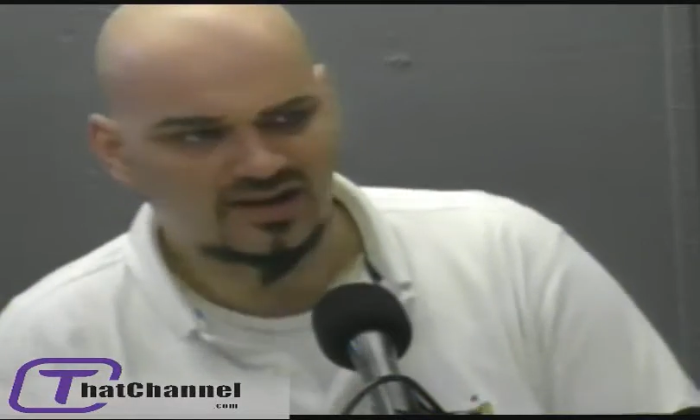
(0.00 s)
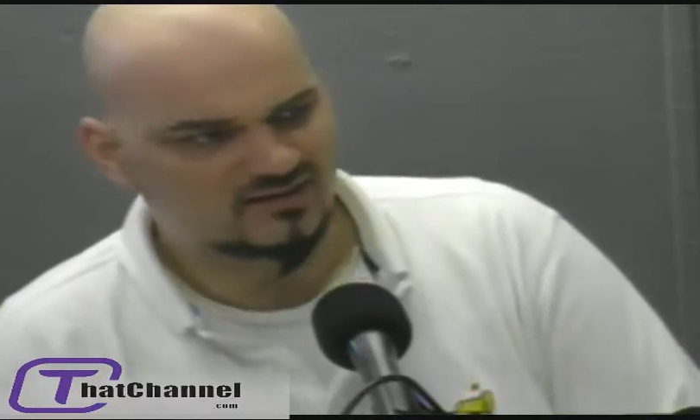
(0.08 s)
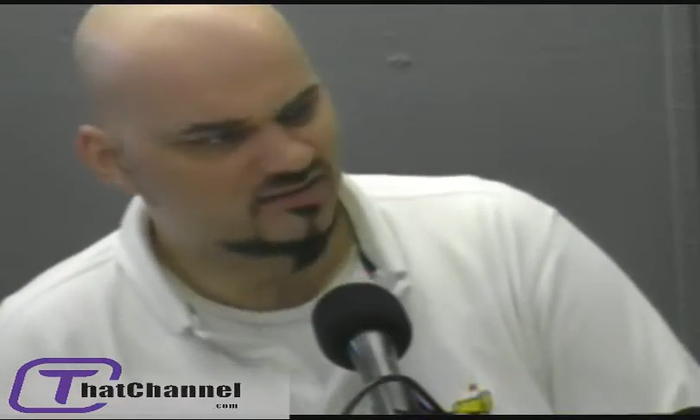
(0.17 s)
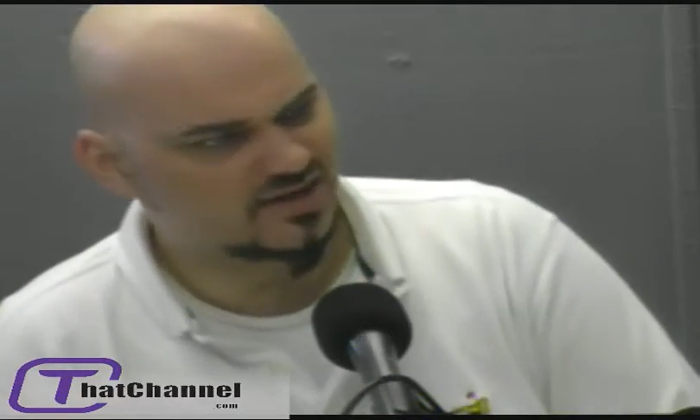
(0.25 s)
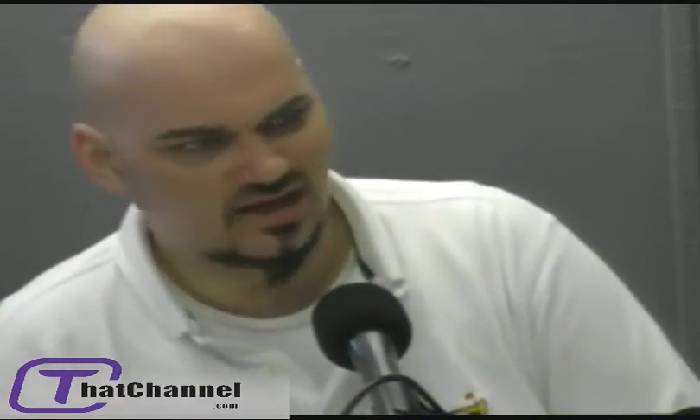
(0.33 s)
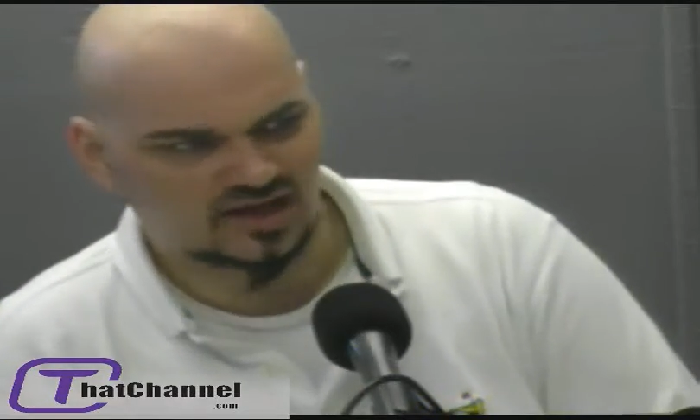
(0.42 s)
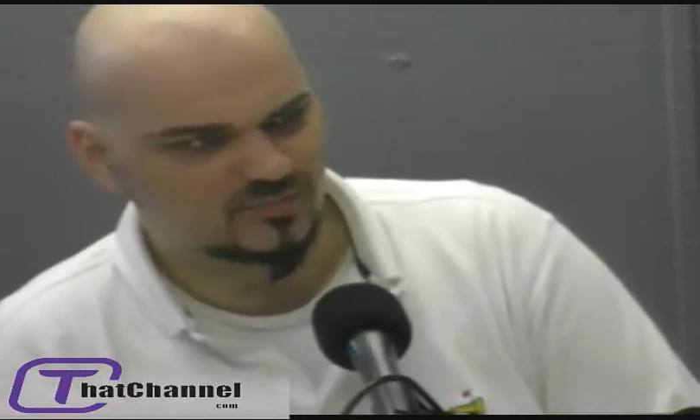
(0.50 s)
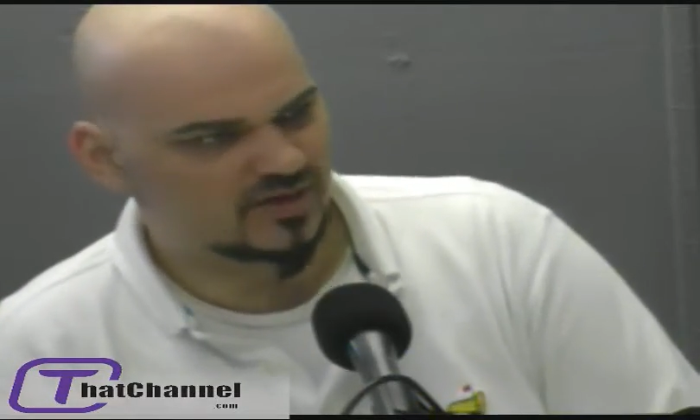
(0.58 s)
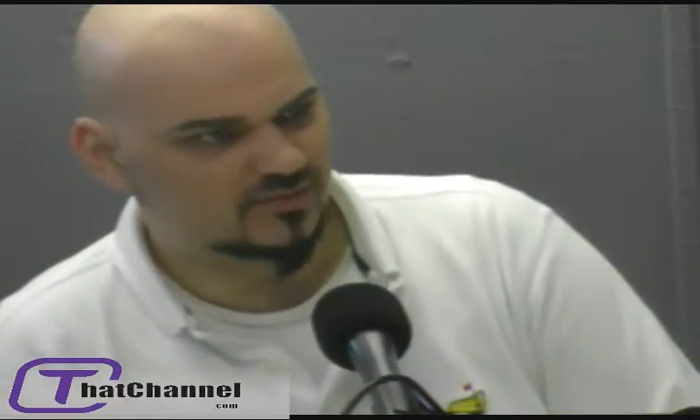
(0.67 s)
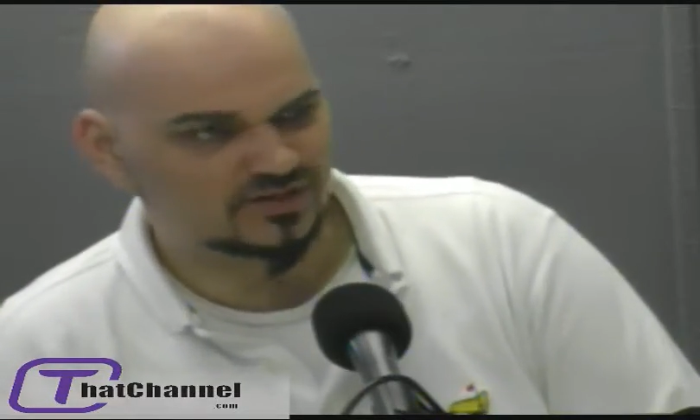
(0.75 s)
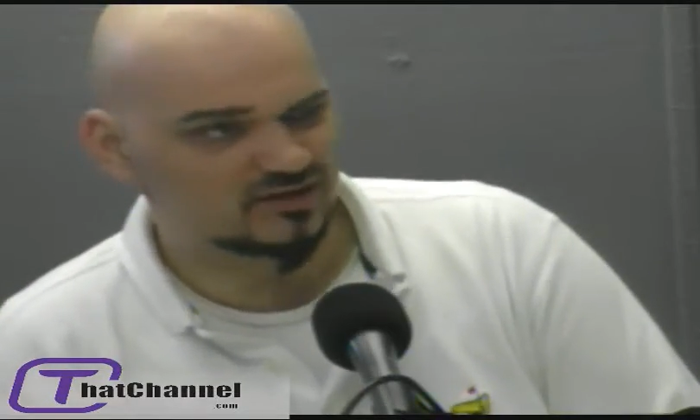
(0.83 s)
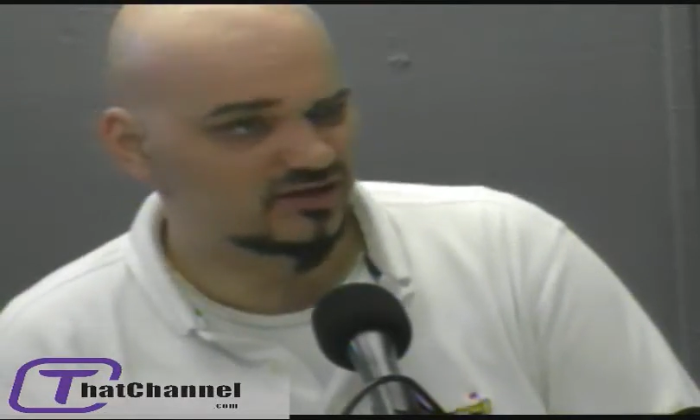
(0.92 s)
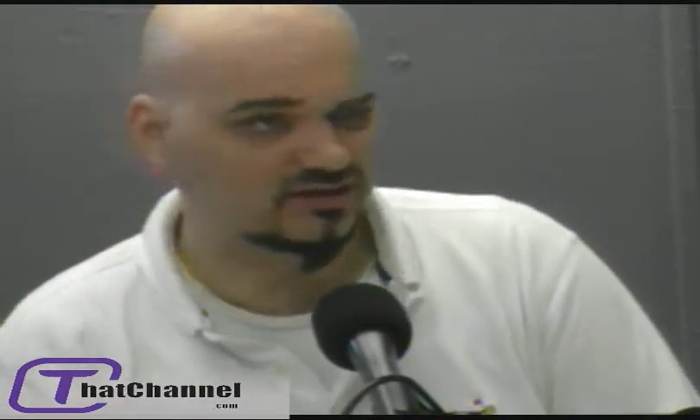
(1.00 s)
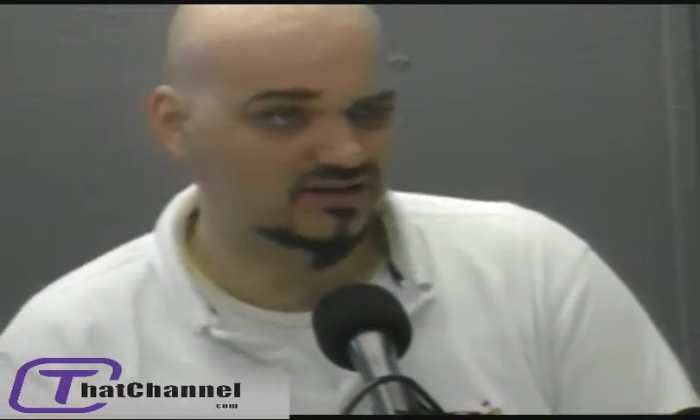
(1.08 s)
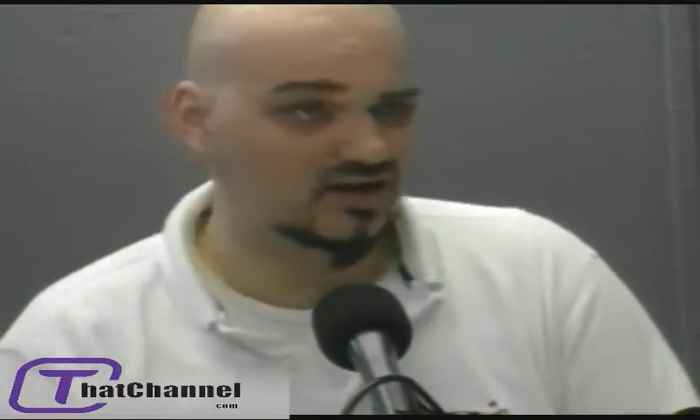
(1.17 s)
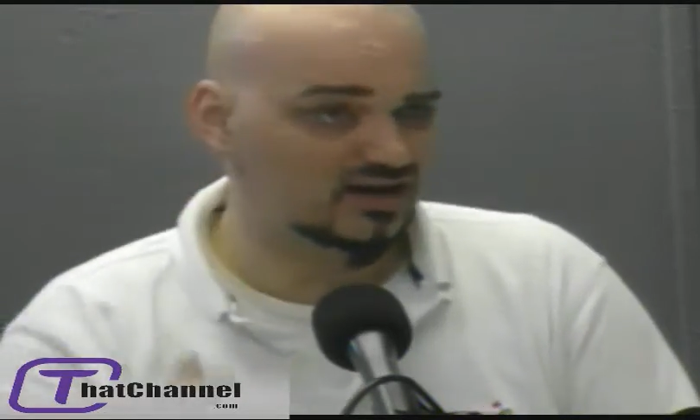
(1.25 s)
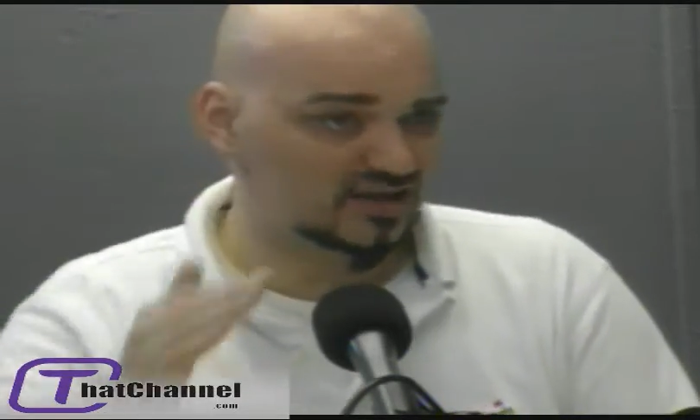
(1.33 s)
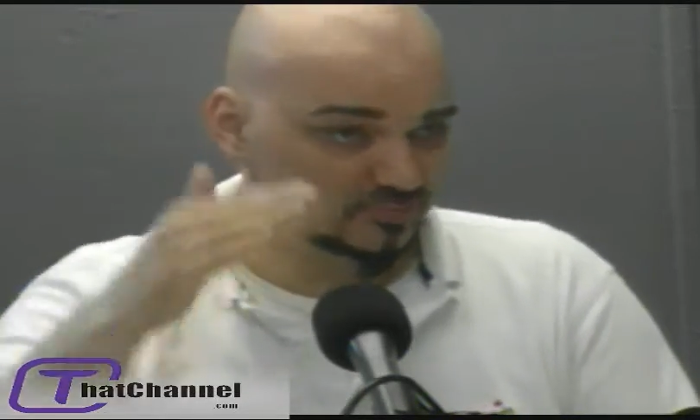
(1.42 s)
is not going to be able to look at the
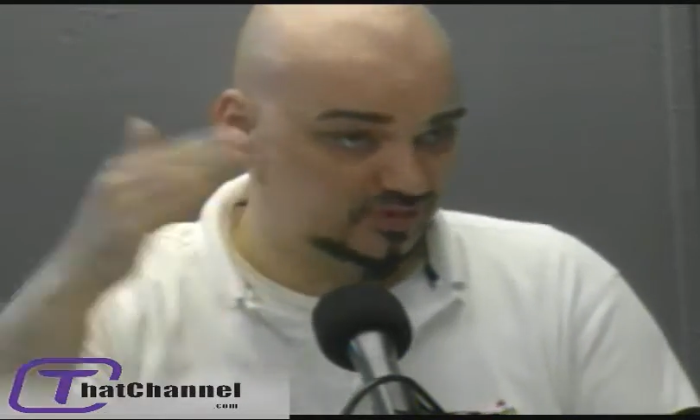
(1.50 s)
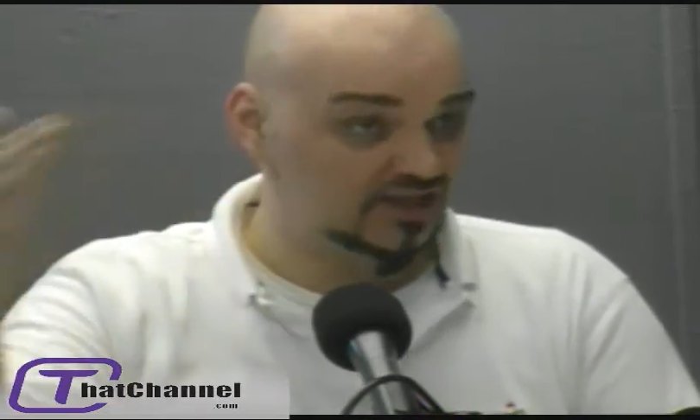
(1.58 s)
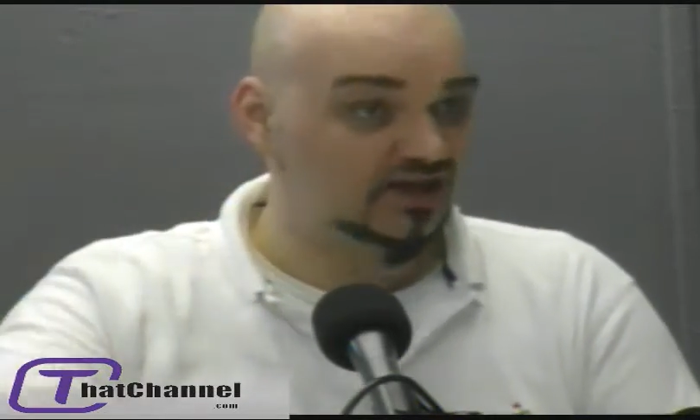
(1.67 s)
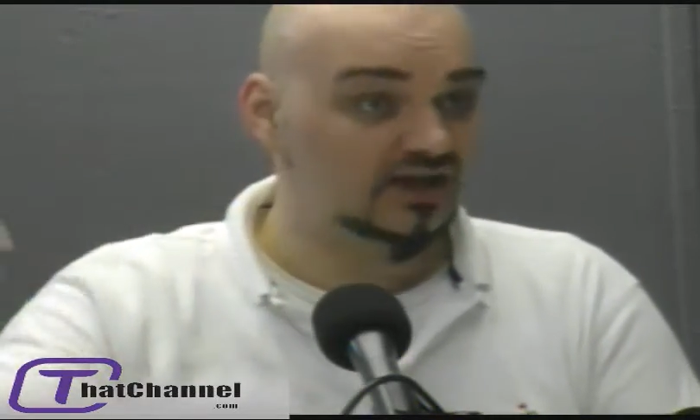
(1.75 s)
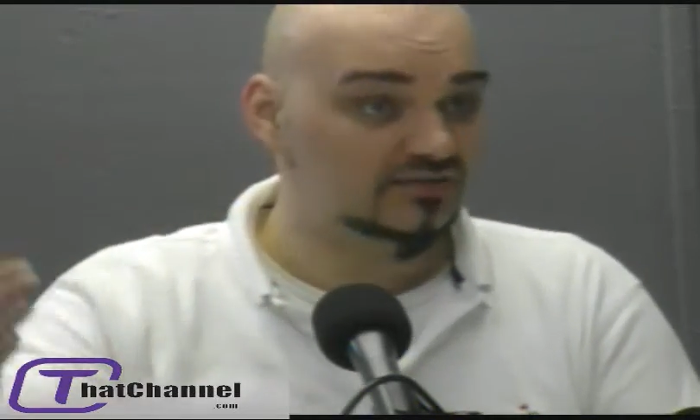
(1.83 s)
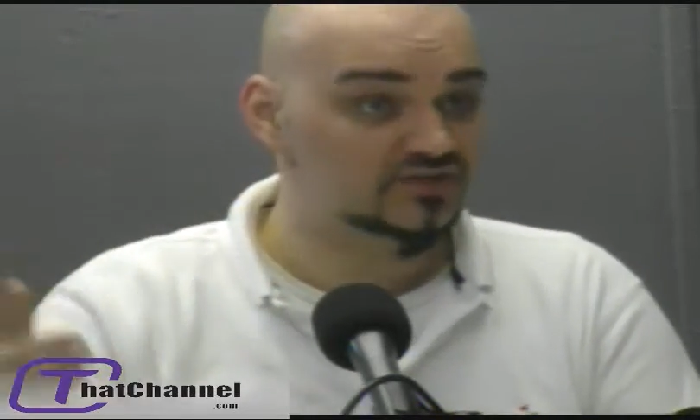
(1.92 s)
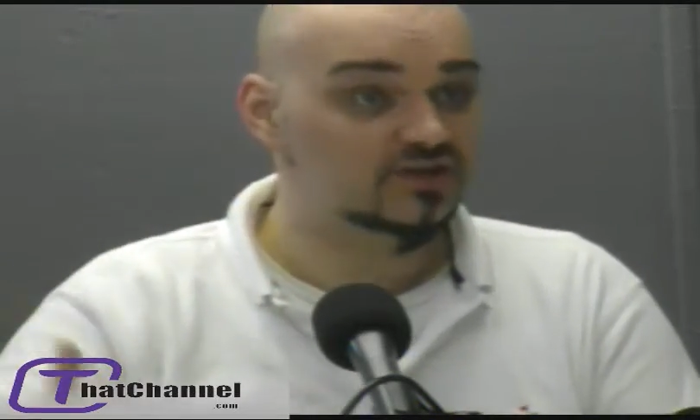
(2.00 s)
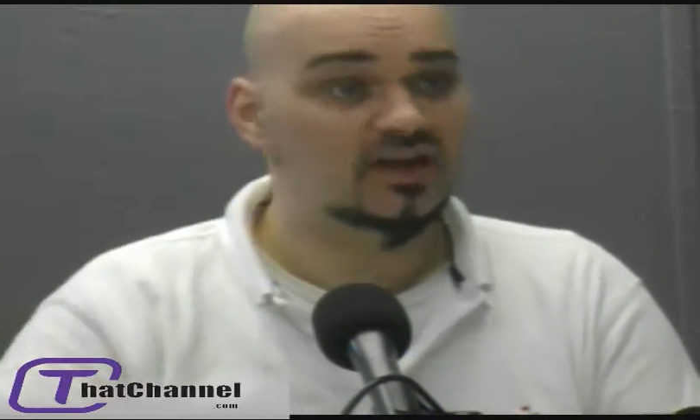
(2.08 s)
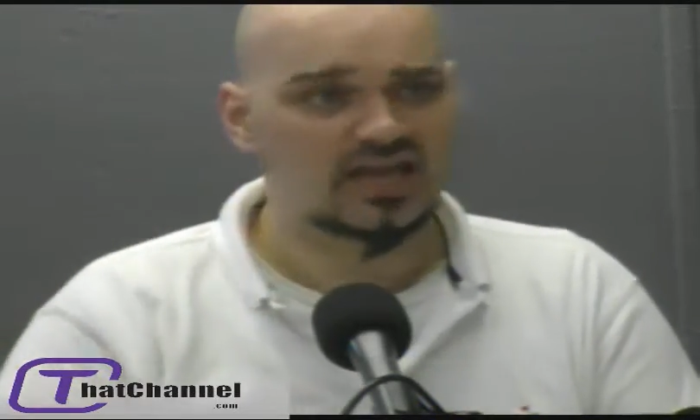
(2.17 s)
hockey playoffs